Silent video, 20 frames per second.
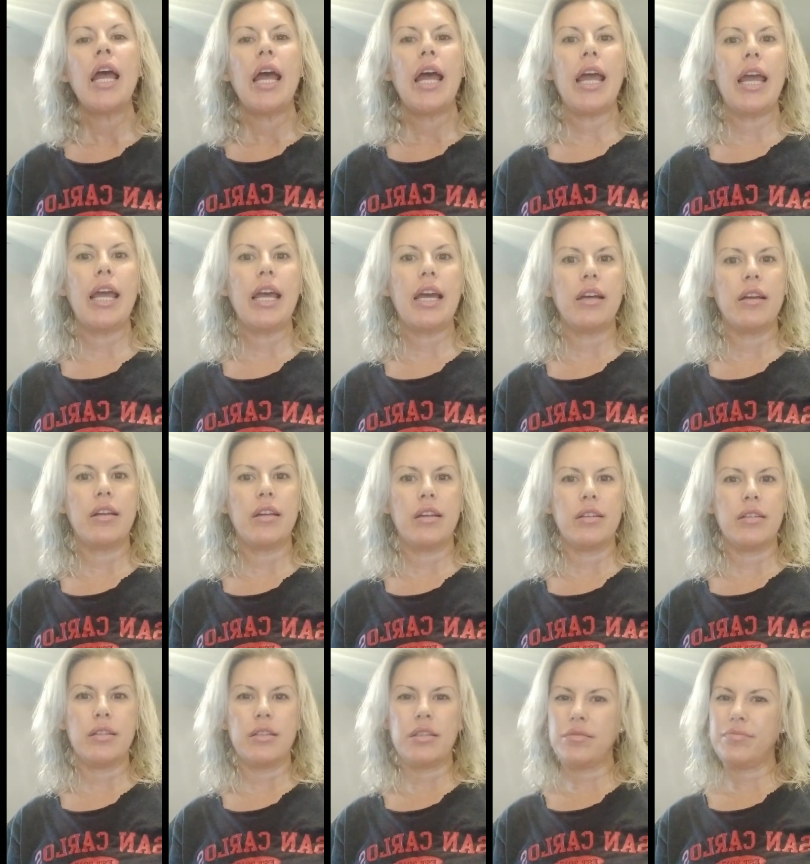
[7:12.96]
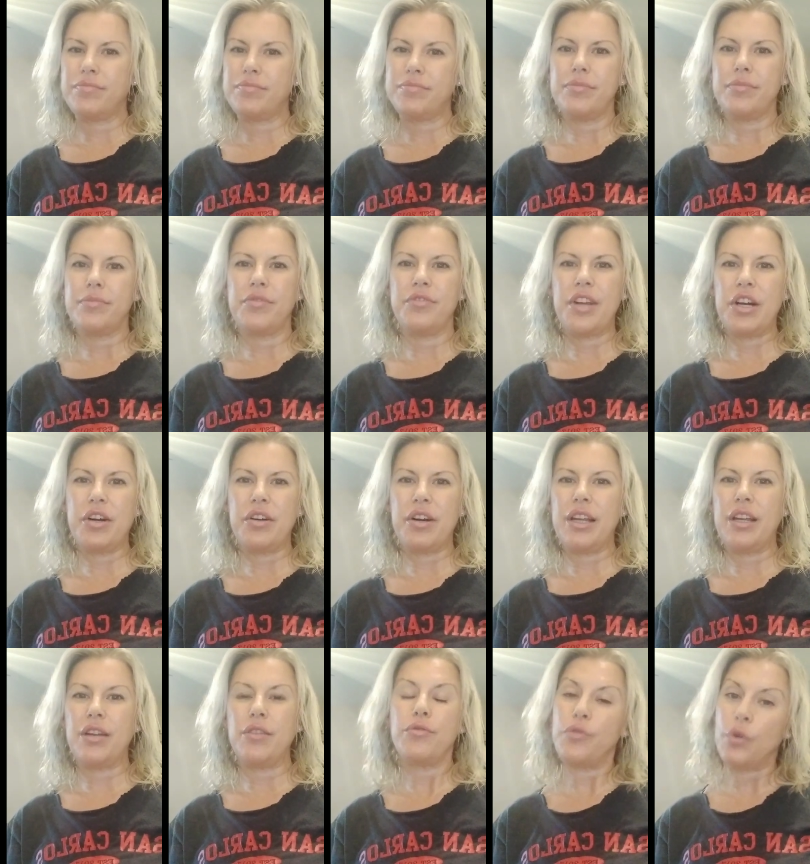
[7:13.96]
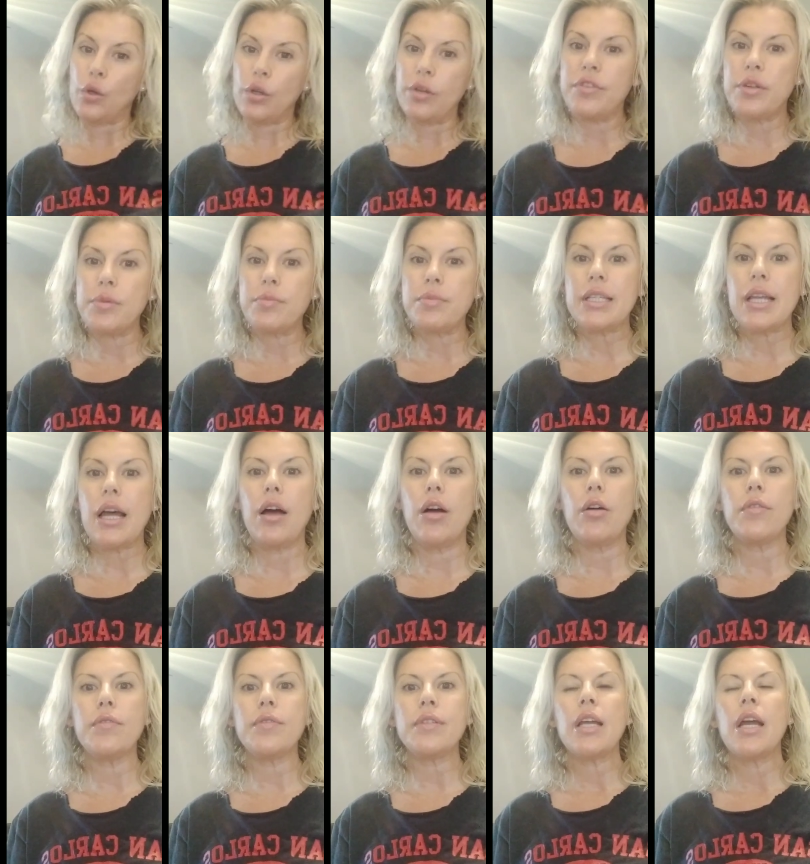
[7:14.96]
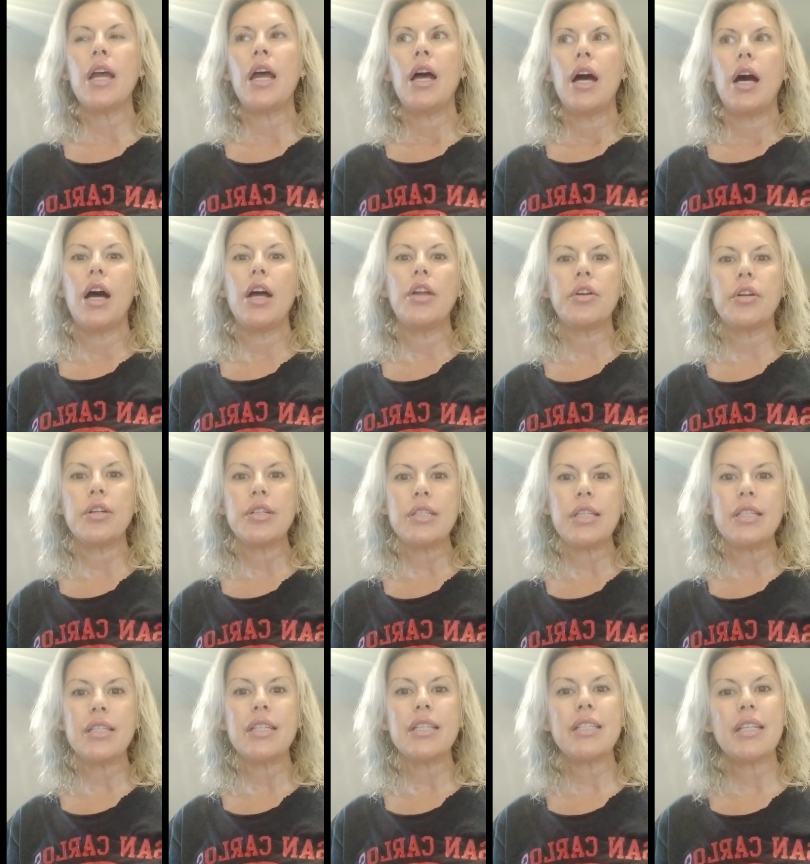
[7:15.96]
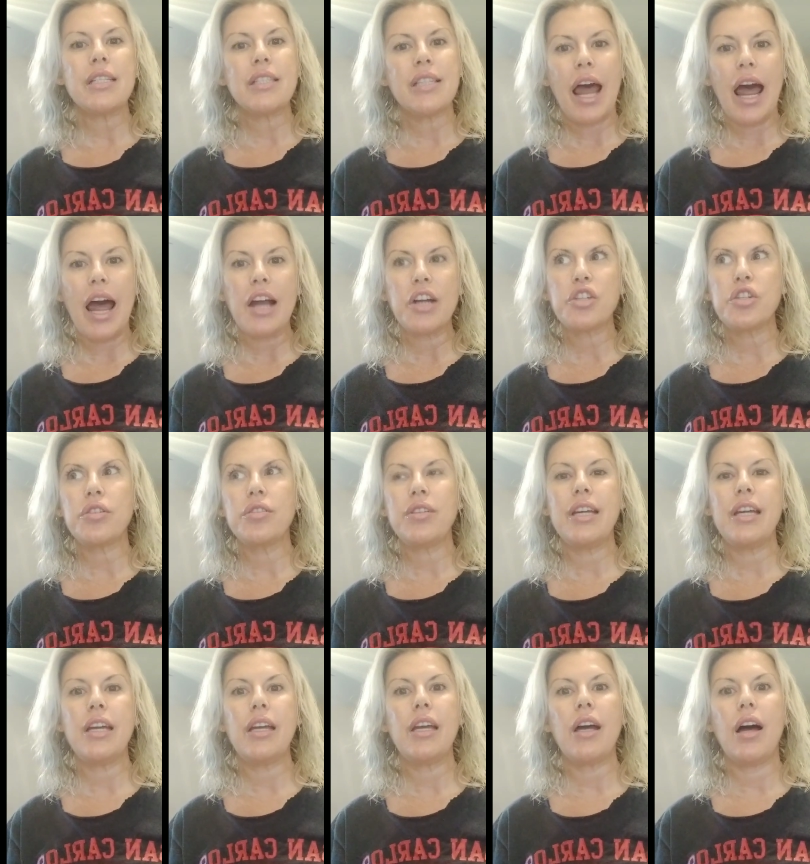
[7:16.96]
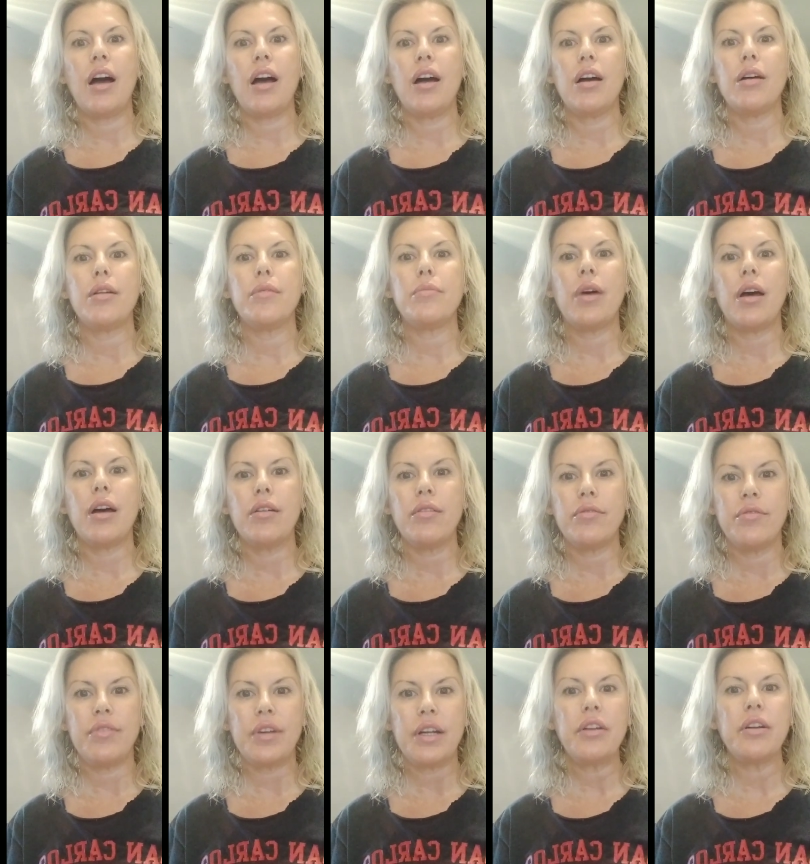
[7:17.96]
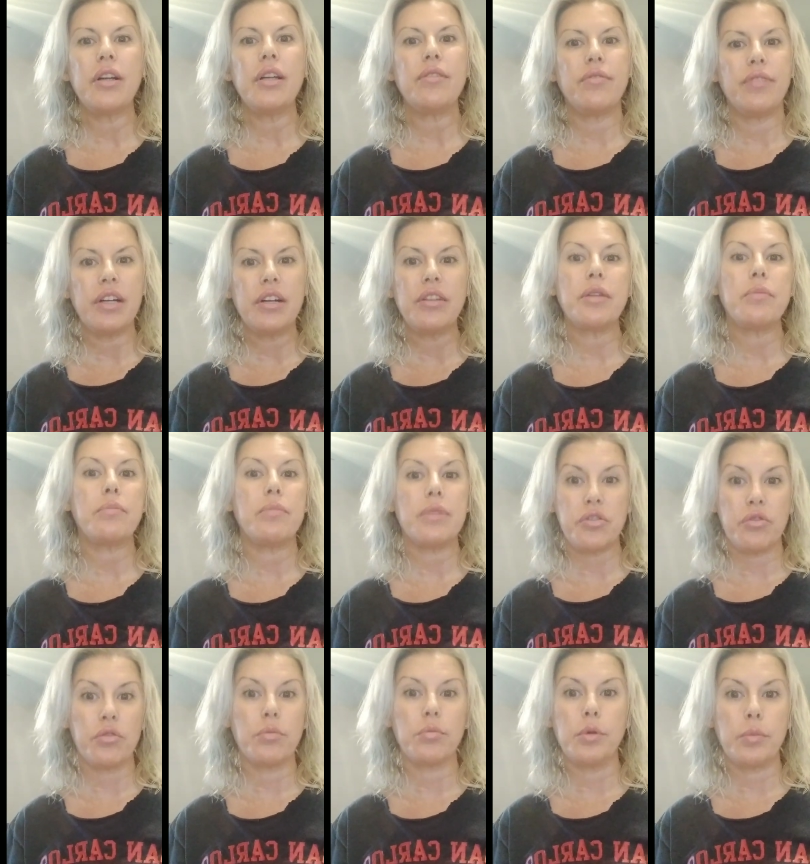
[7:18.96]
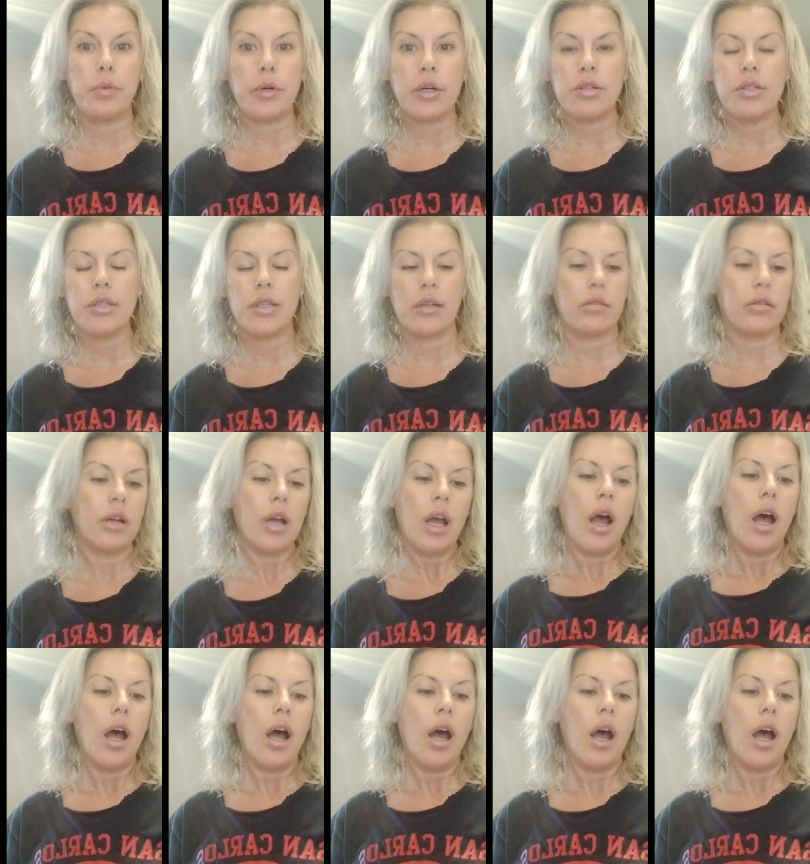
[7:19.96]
and very full of themselves, a narcissist is actually a very, very miserable person.